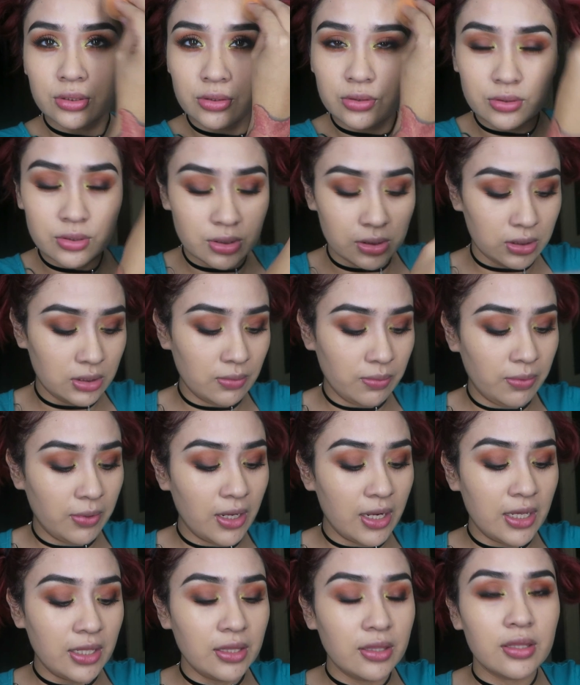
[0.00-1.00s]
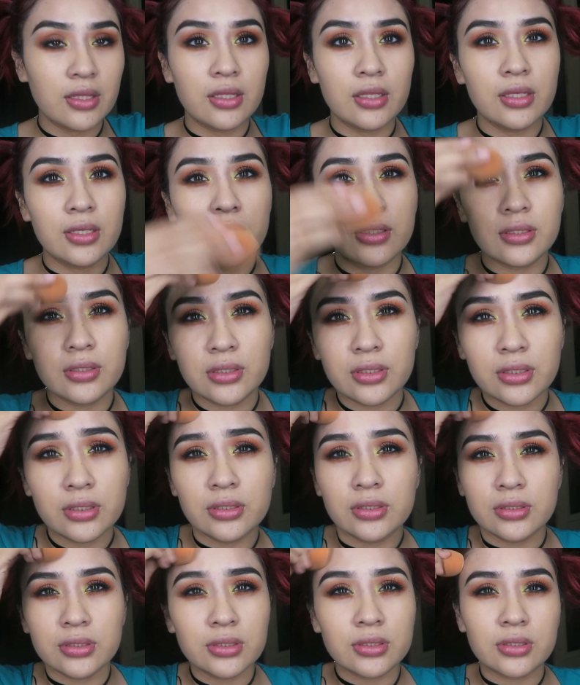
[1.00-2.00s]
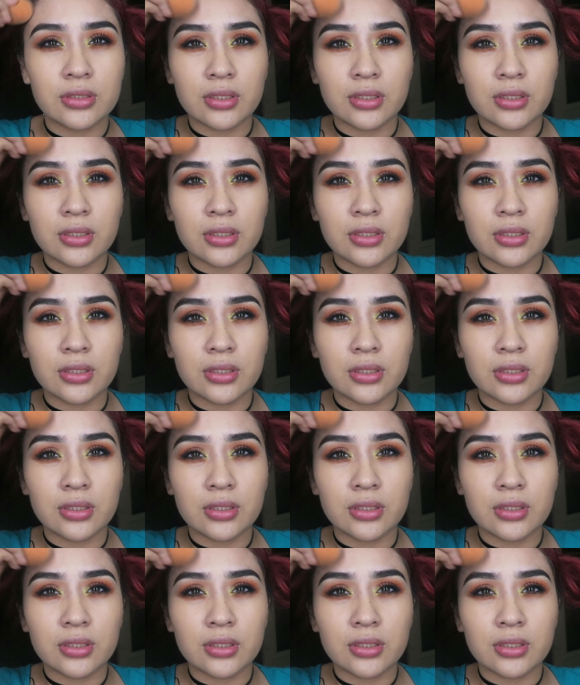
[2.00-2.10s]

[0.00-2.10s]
So just applying this.